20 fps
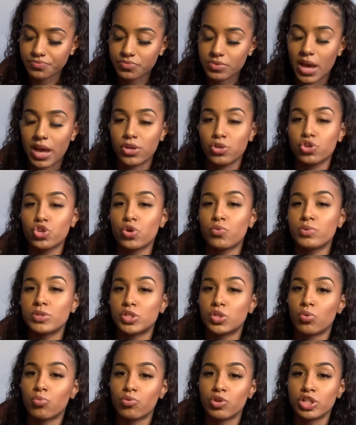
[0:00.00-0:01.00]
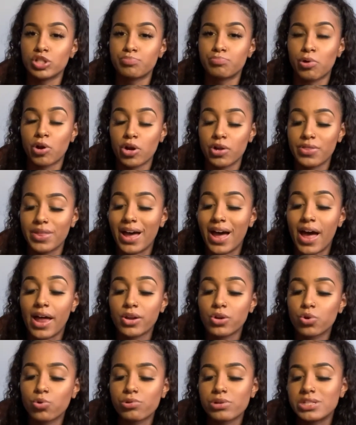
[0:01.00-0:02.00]
And you know what's the worst part? That I
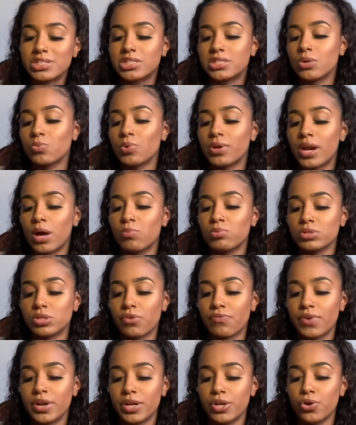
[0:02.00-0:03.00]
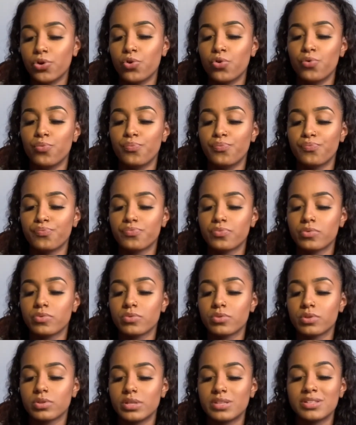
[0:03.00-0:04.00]
noticed when I was already home.
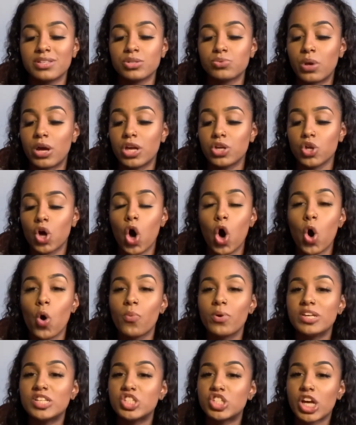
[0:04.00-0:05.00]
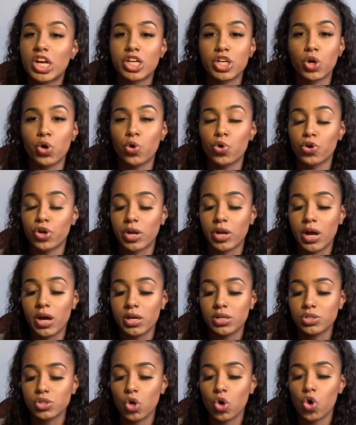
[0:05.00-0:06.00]
This is why always check your order,
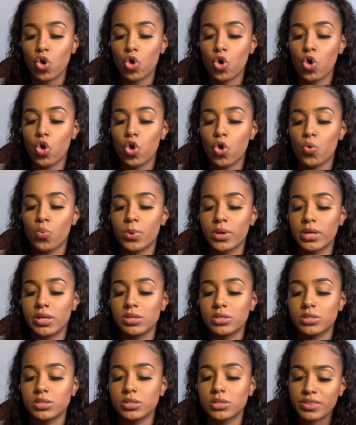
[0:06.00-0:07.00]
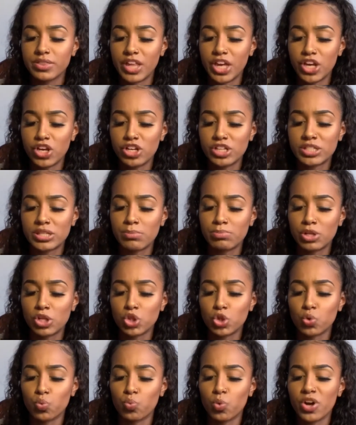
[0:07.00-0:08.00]
guys. Always. They hear
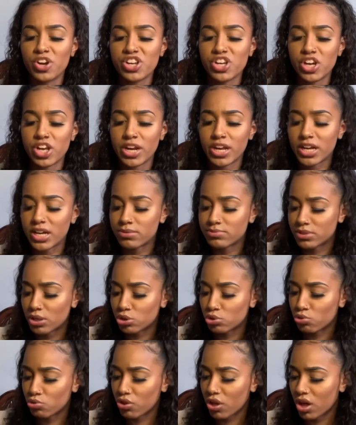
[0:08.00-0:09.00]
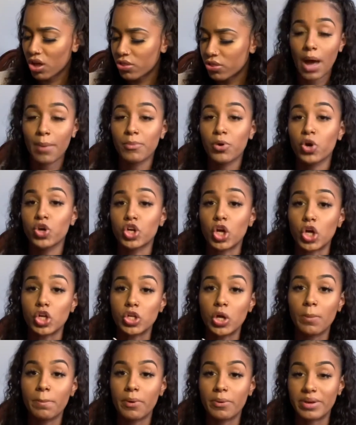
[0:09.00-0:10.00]
something through one ear and it comes out through the other. I'm going on
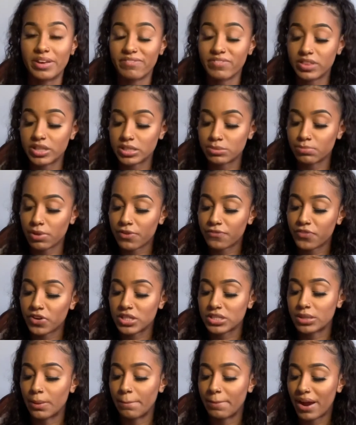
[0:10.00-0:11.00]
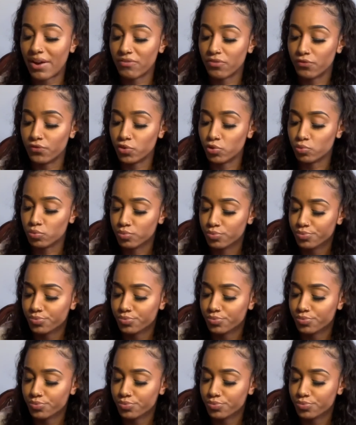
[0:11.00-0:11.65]
Yelp. I'm giving these motherfuckers a bad review.